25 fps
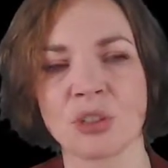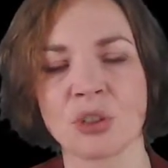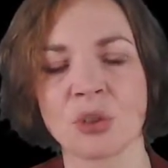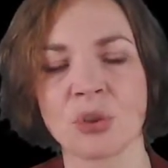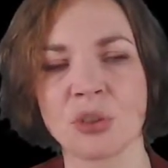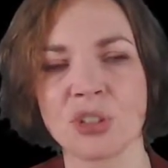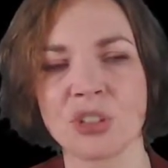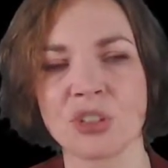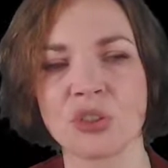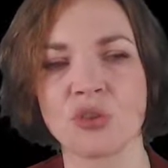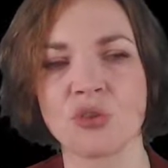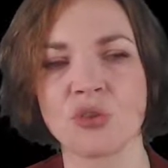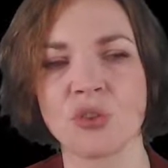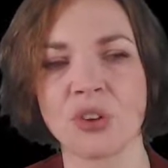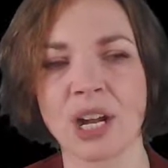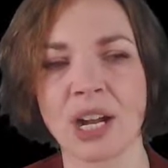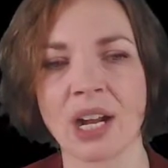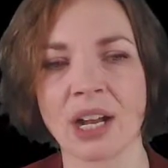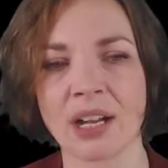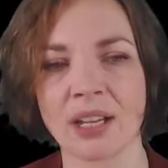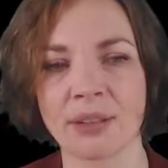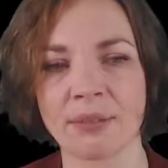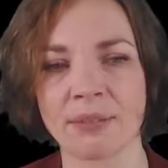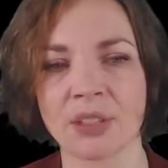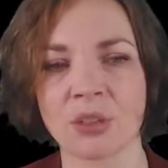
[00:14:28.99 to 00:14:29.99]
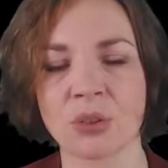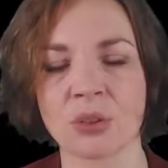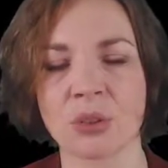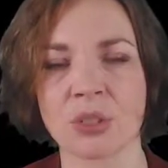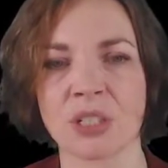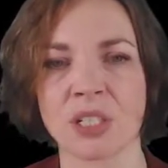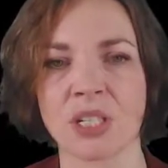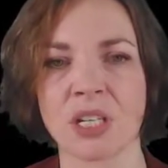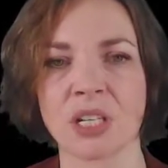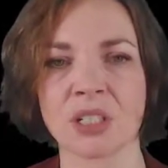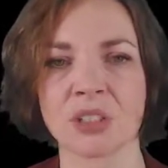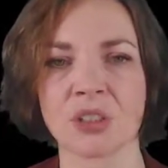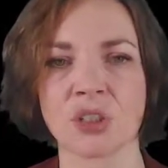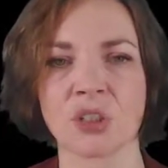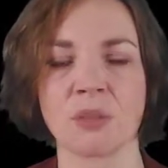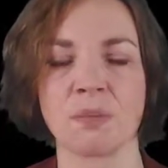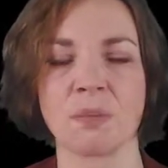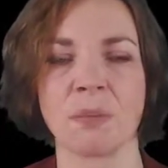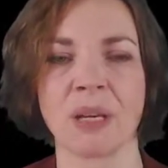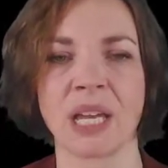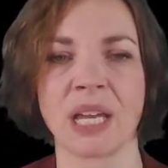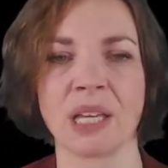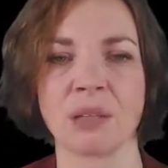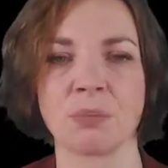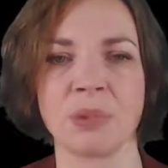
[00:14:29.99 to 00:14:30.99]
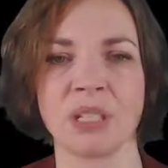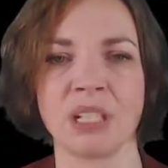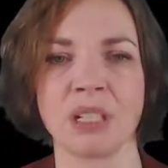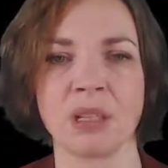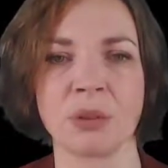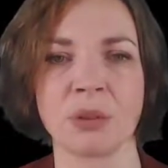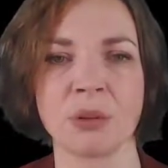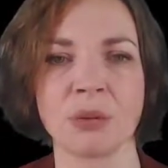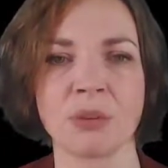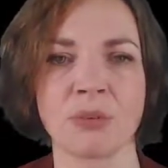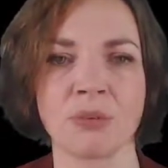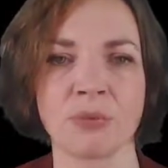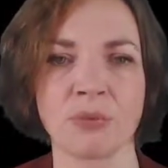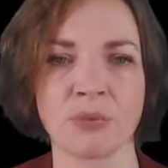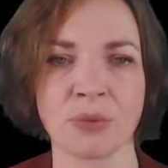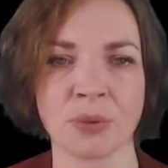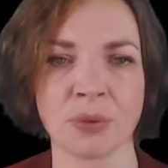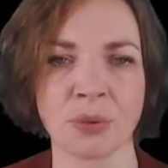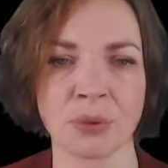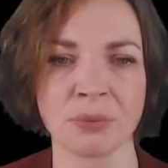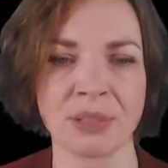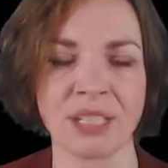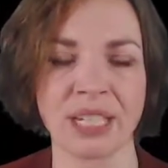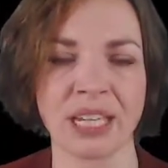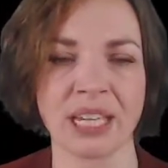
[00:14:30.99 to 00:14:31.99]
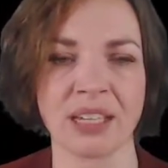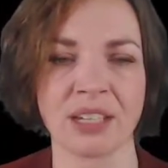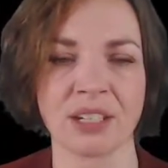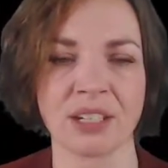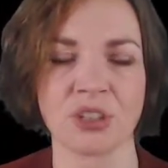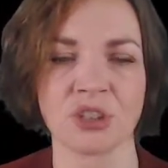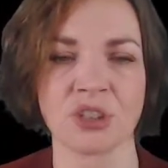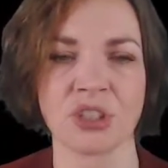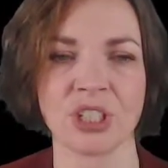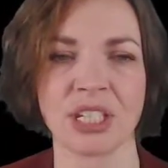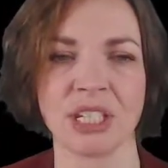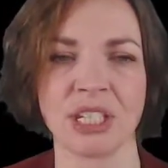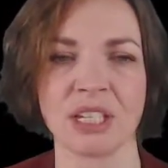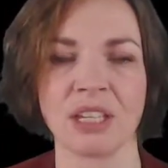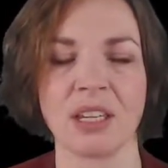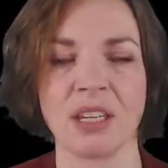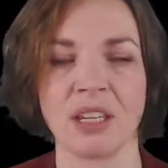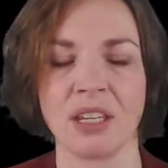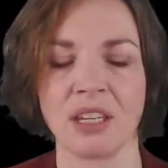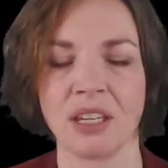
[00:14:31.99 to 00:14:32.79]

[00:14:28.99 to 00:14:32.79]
could drive the conduction band below the Fermi energy